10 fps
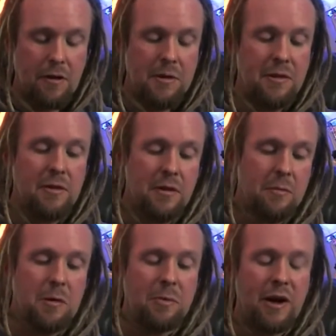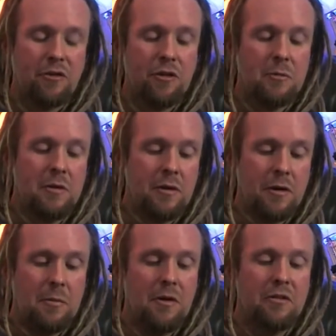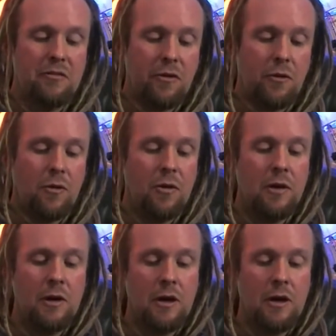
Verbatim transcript: I'm in, in my bedroom, I'm on the floor.